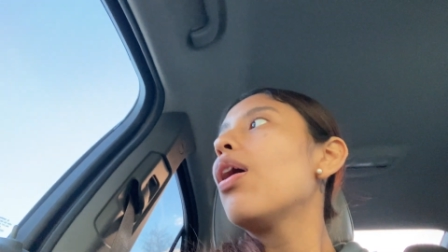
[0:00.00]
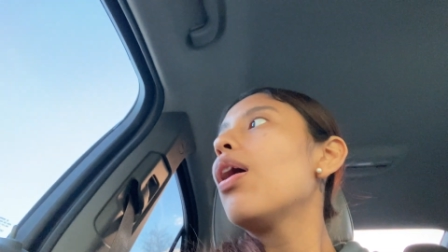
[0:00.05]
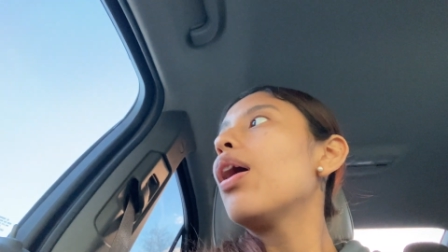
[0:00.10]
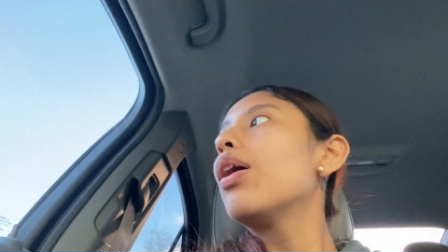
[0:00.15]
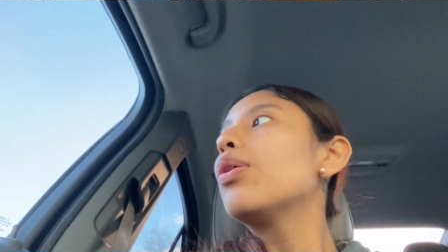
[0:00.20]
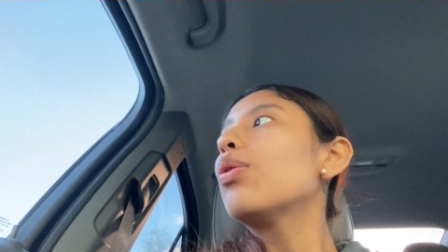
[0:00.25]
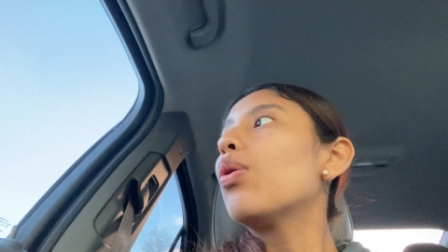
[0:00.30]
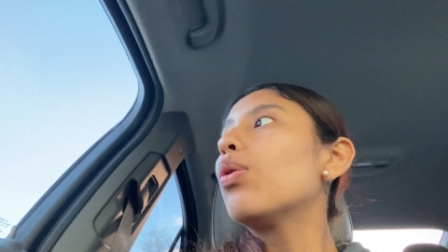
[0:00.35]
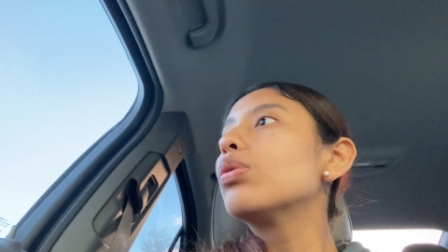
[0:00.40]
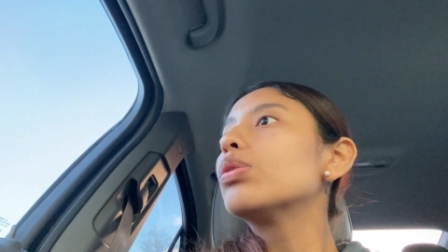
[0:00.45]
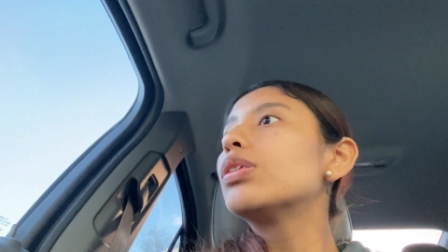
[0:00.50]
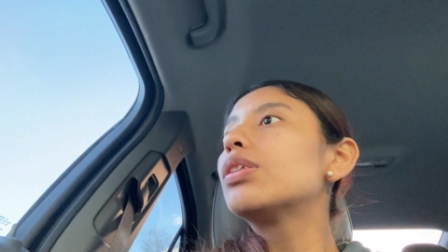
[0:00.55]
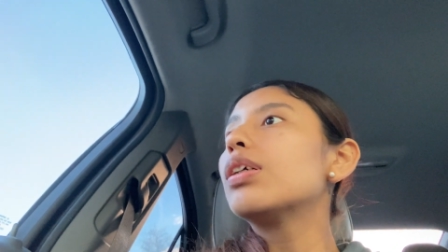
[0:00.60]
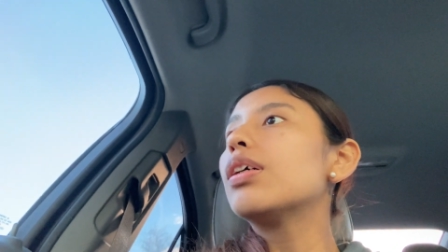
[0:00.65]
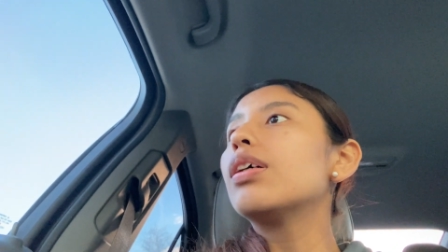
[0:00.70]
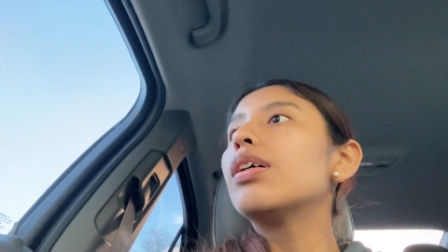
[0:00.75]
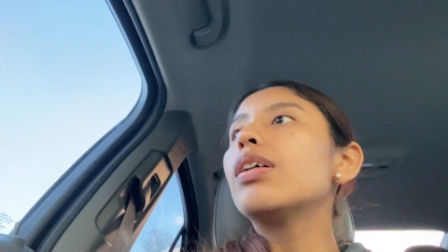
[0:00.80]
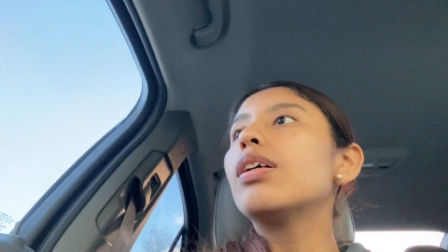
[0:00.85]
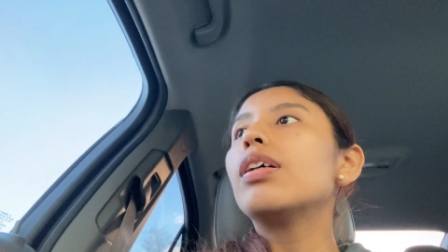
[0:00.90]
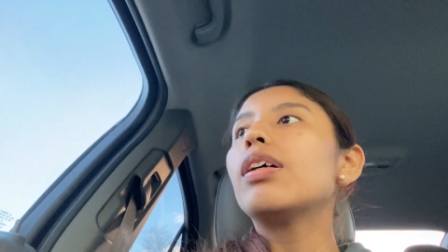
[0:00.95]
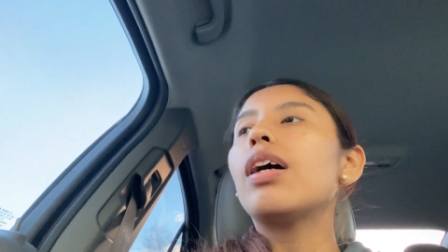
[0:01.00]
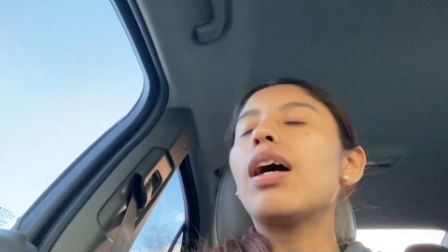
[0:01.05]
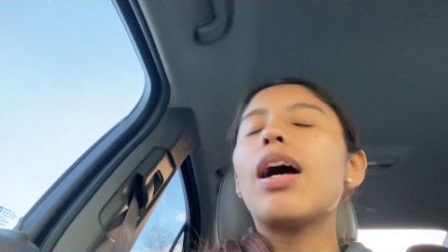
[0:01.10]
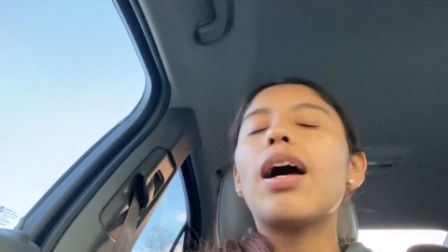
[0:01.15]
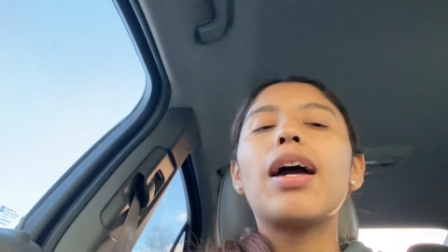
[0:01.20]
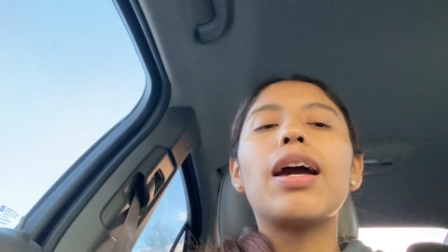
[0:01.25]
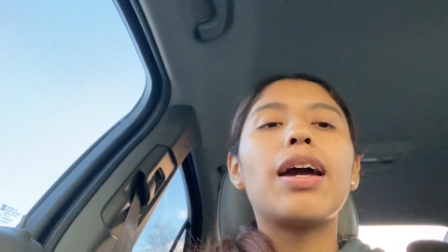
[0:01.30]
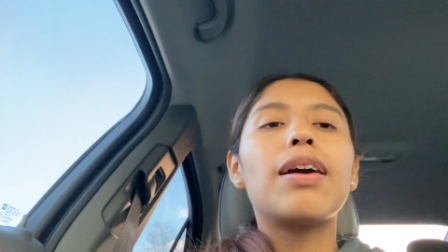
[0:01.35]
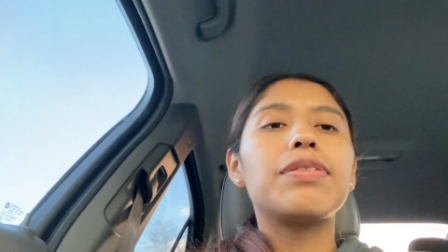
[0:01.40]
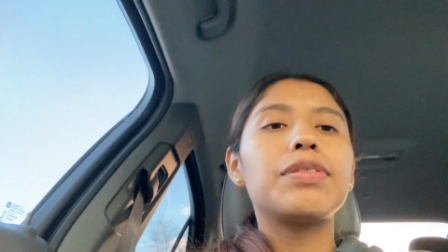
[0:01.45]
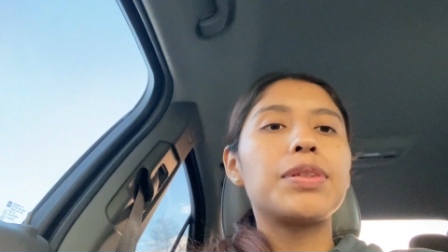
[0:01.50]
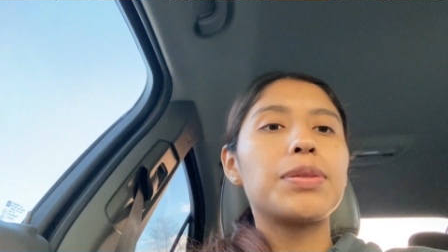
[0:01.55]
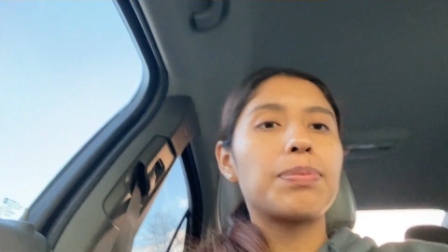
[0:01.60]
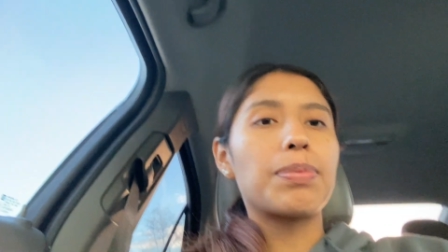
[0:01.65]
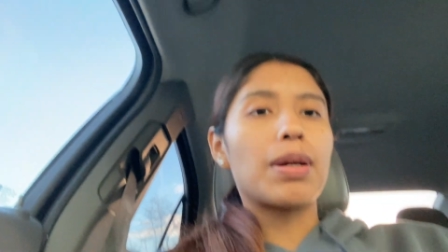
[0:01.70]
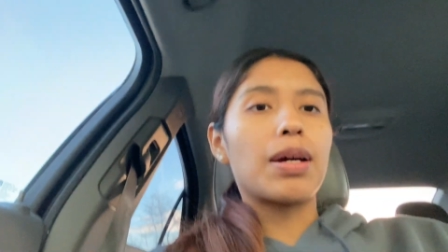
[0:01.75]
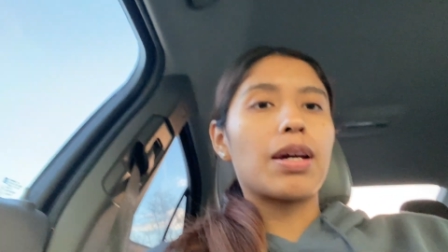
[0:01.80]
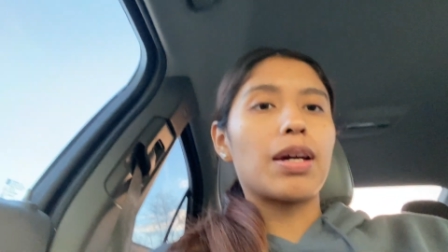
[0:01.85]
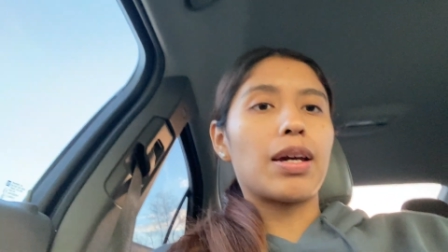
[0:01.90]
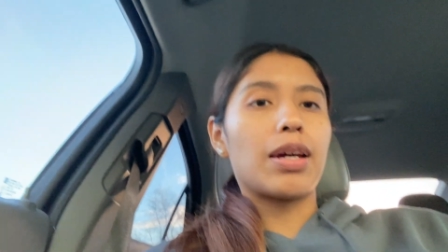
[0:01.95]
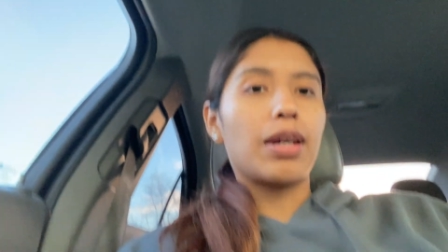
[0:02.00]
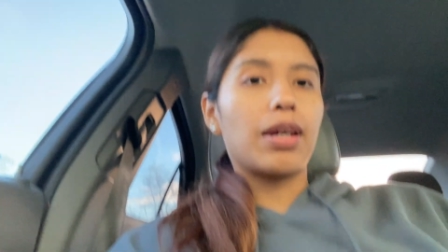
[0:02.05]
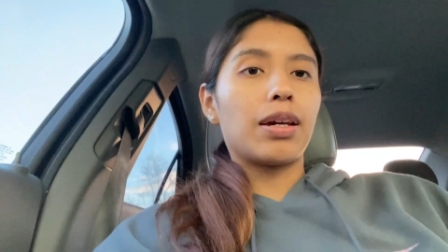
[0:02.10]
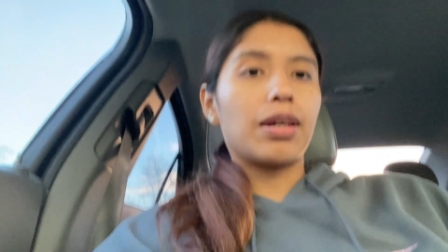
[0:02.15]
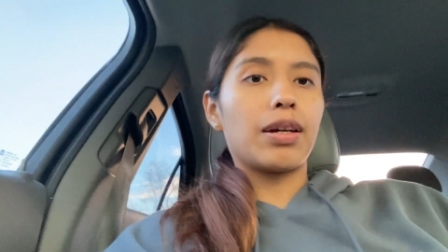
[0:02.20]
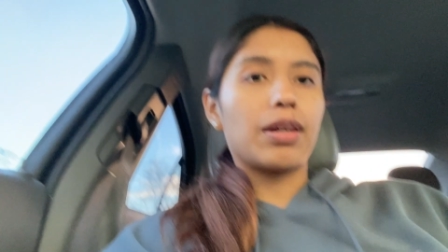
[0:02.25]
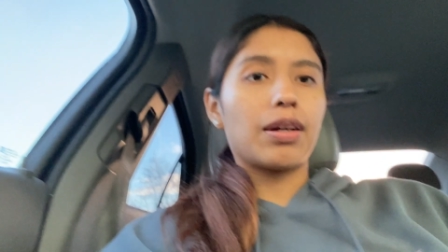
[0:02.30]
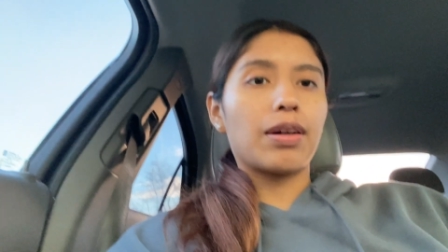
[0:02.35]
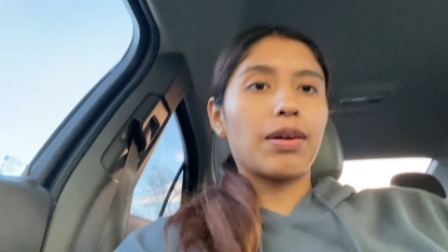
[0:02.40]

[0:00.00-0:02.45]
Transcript: at Ulta. I have to buy